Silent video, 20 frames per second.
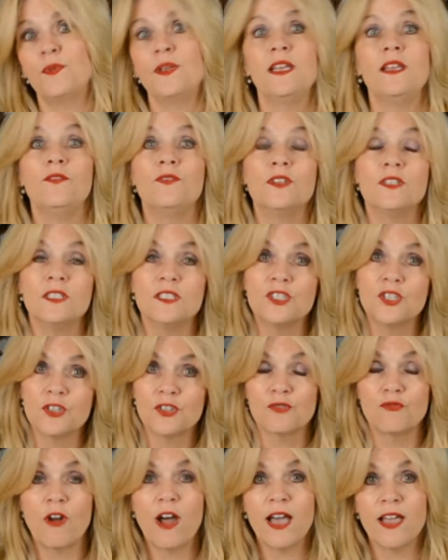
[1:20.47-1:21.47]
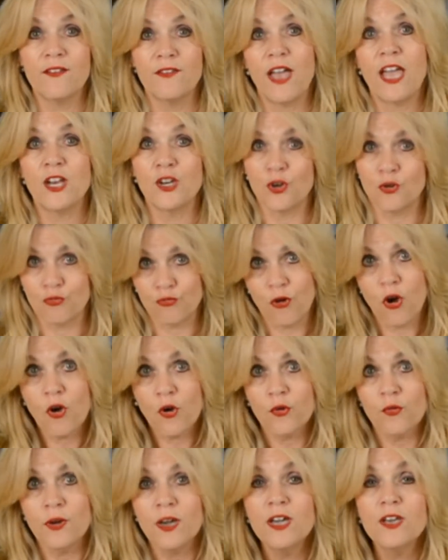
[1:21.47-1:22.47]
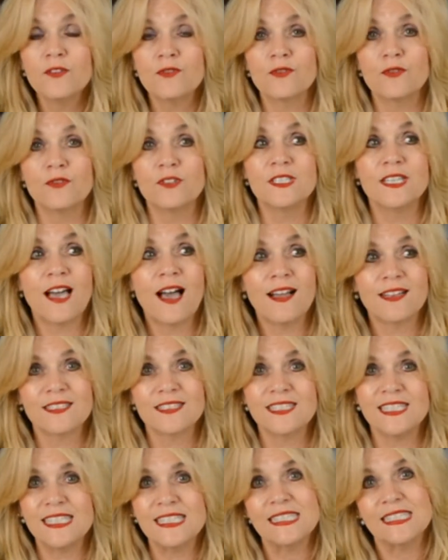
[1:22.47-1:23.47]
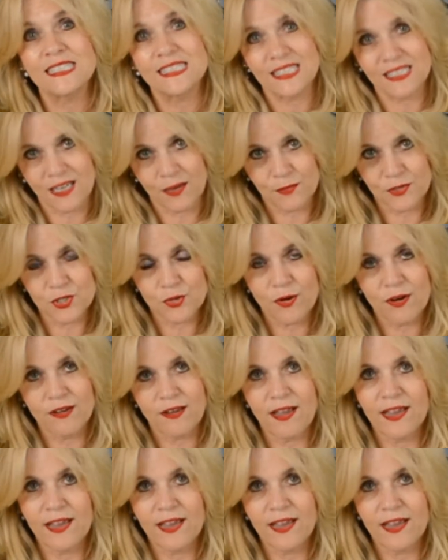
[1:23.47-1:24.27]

but even to thrive and grow through the dark seasons that come into our